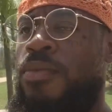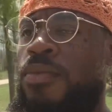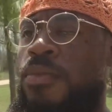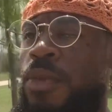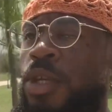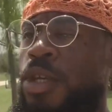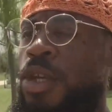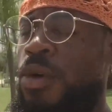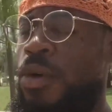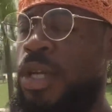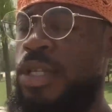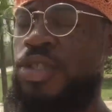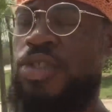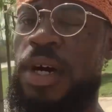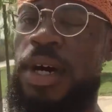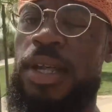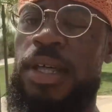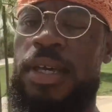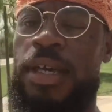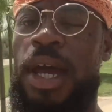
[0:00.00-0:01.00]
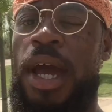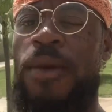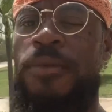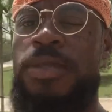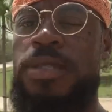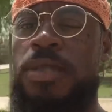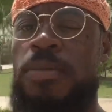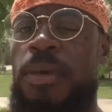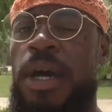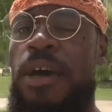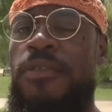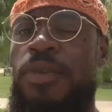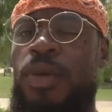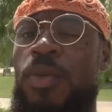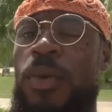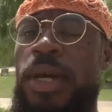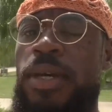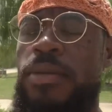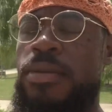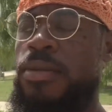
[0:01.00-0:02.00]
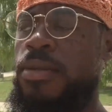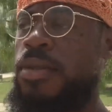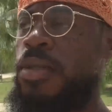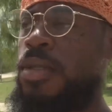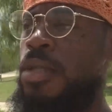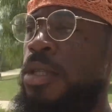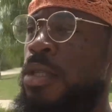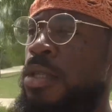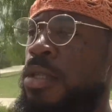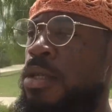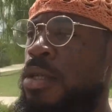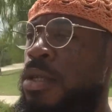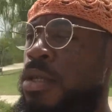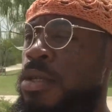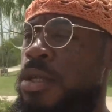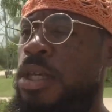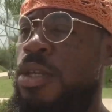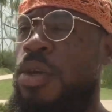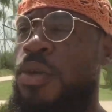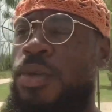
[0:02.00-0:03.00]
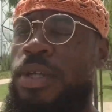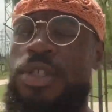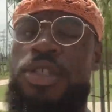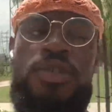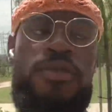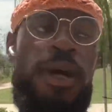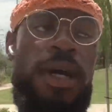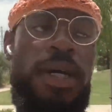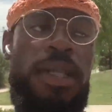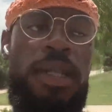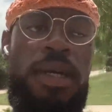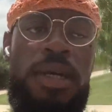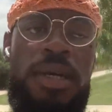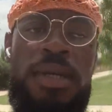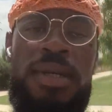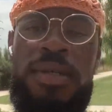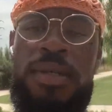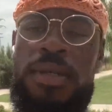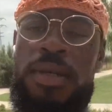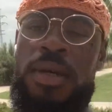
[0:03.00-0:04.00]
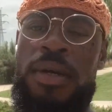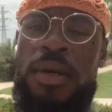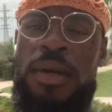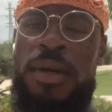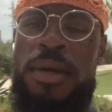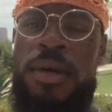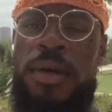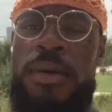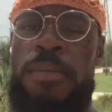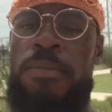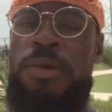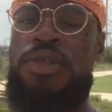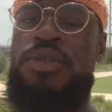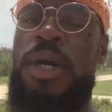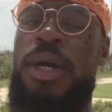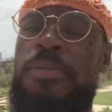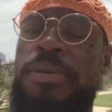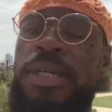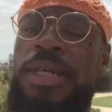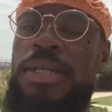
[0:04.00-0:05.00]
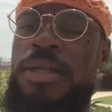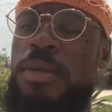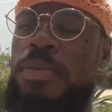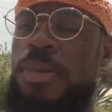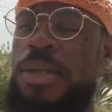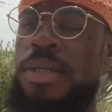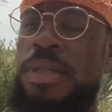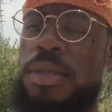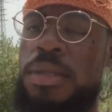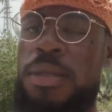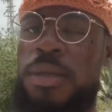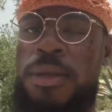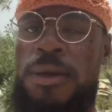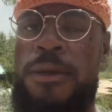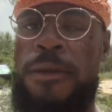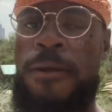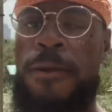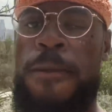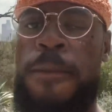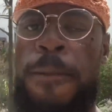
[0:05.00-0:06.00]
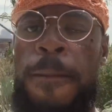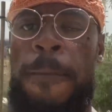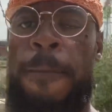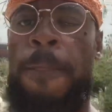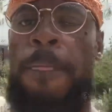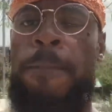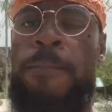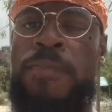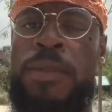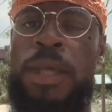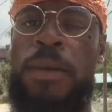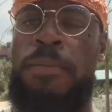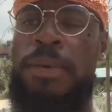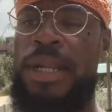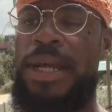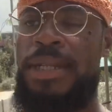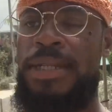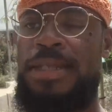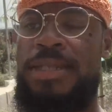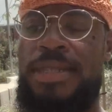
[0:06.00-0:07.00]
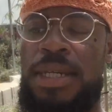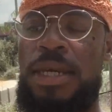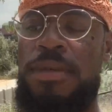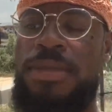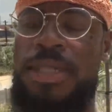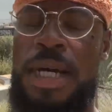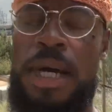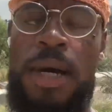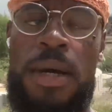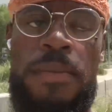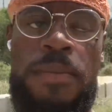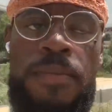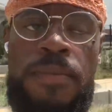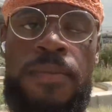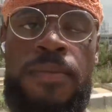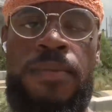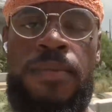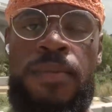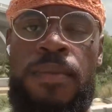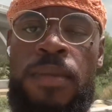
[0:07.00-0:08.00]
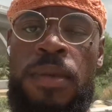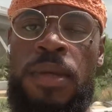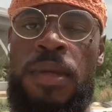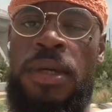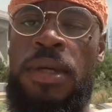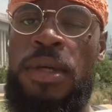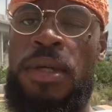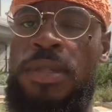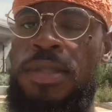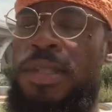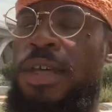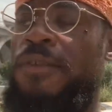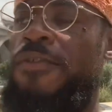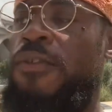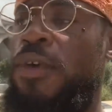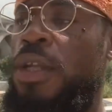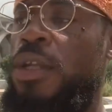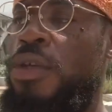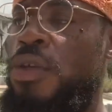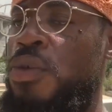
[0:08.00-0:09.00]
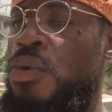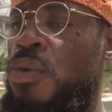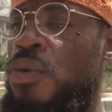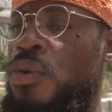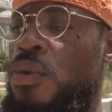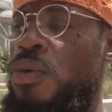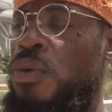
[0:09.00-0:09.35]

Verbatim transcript: You know, they trying to carry some heavy weight. They know they struggling, but trying to be independent. But at the same time, they feeling you.